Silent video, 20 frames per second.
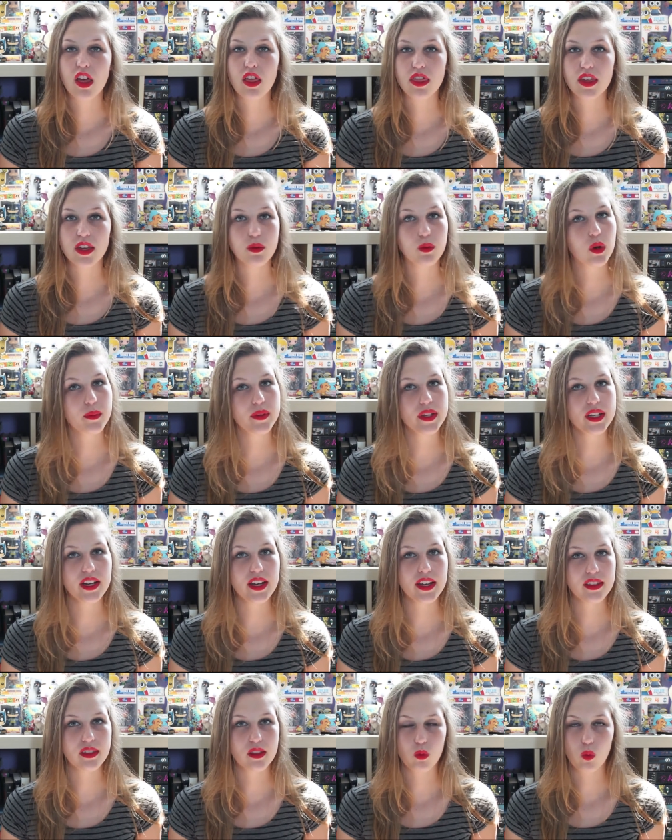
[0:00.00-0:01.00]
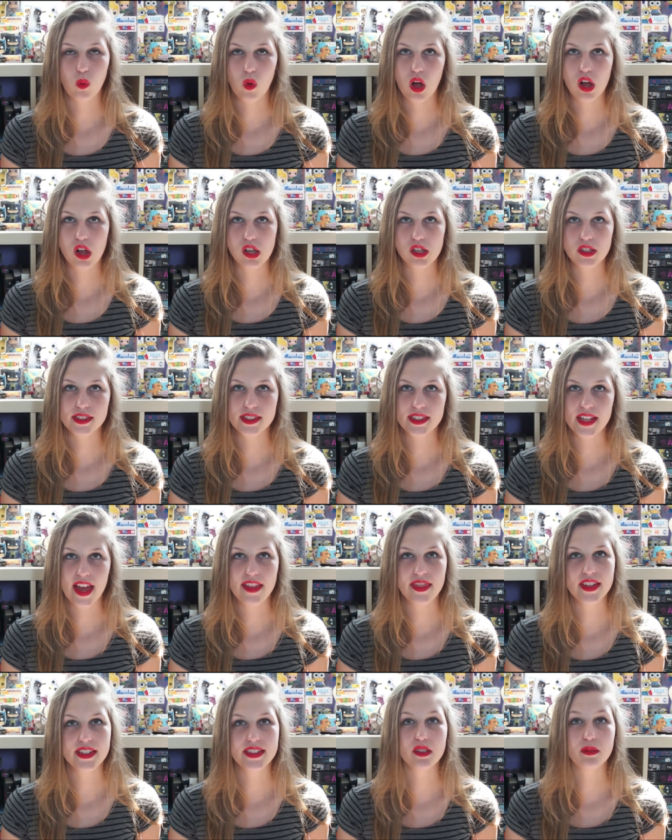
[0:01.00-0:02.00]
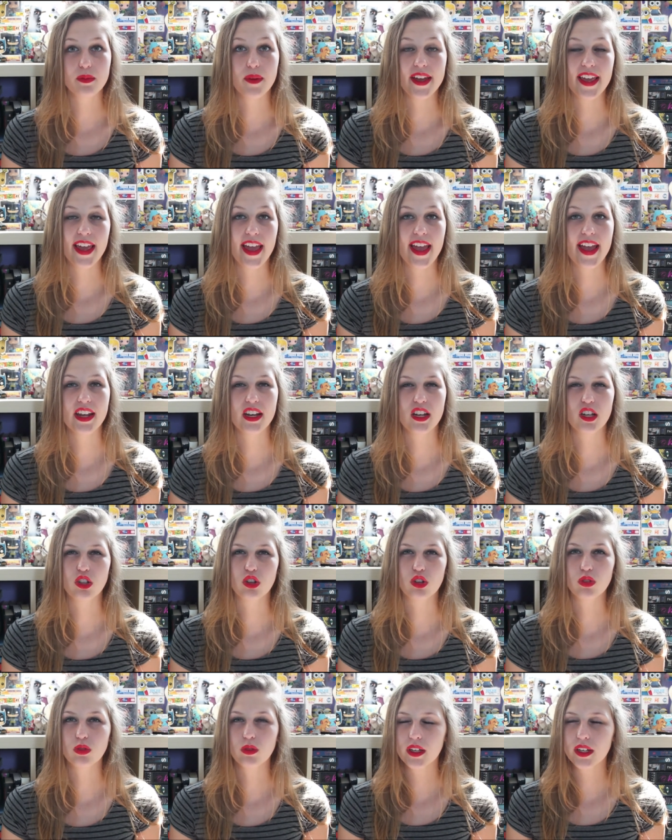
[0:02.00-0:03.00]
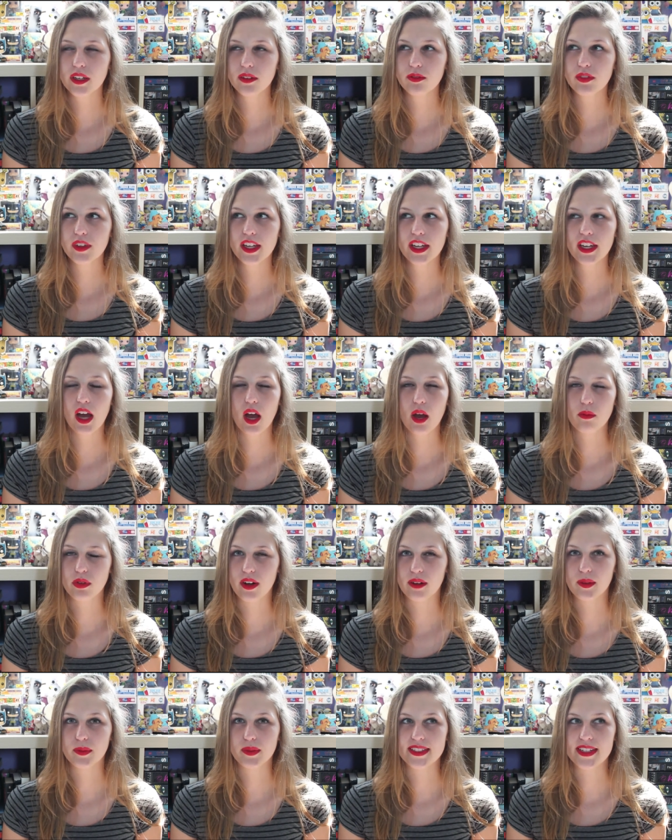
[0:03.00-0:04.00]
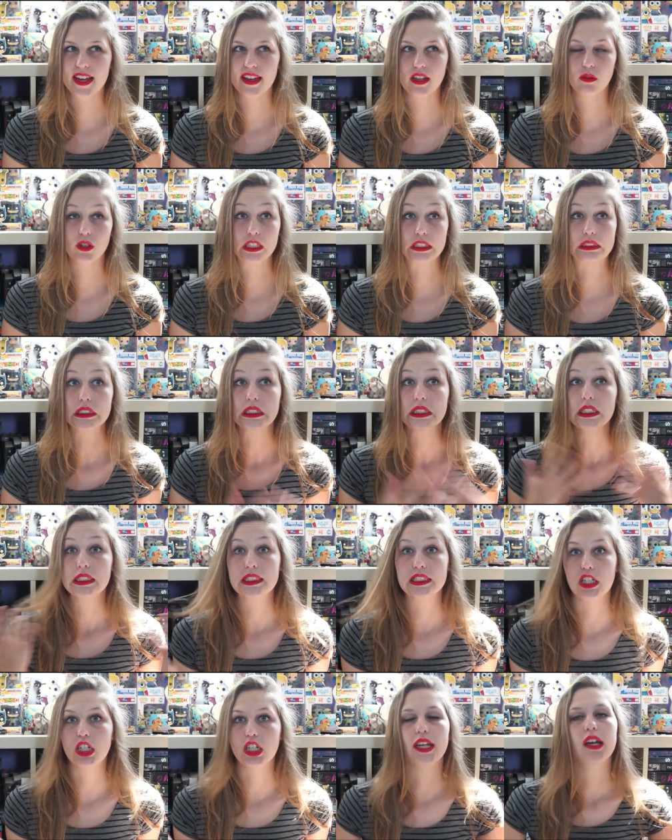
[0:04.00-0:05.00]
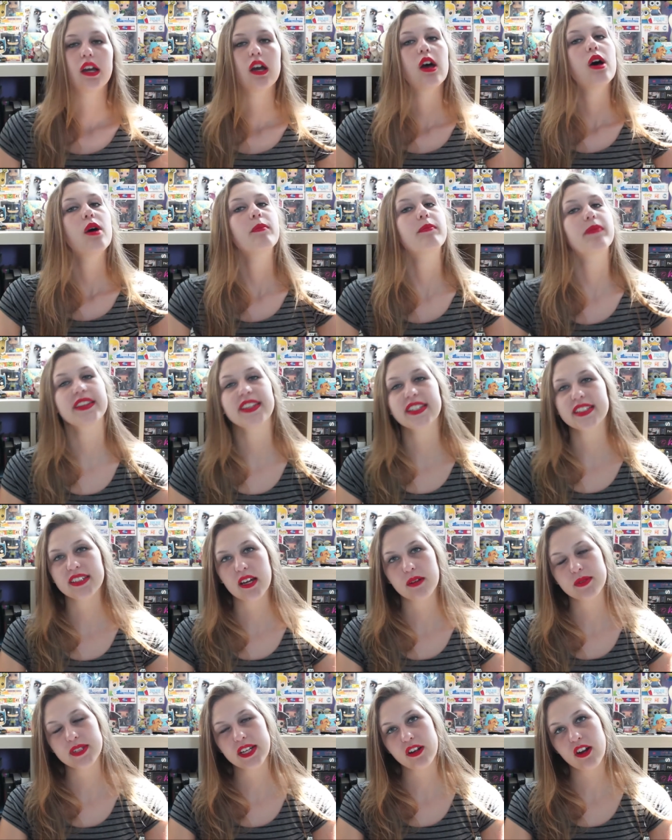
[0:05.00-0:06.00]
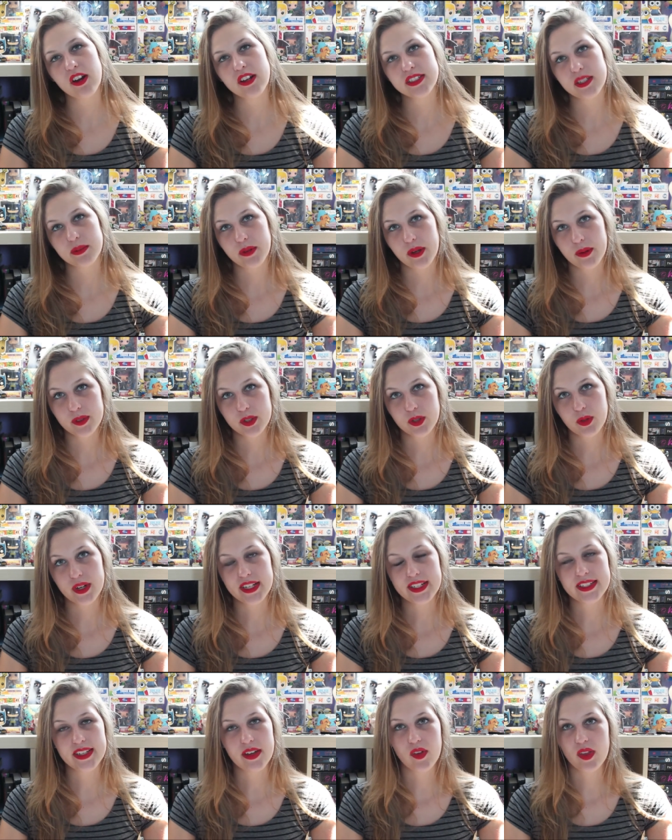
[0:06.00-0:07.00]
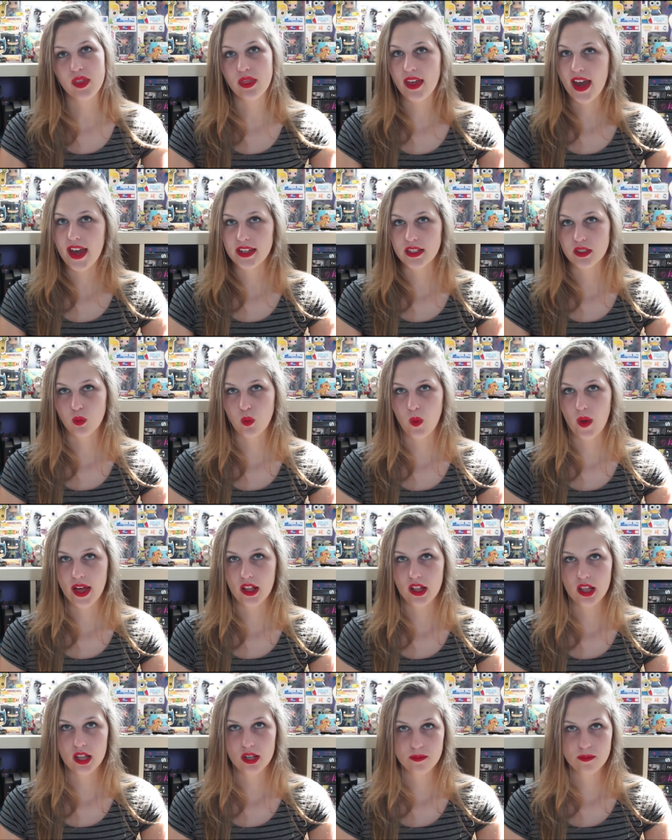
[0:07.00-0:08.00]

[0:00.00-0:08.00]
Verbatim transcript: The Woman in the Walls, and this is by Anne Lukovic. I'm probably saying that wrong, sorry but this comes out on September 27th as well.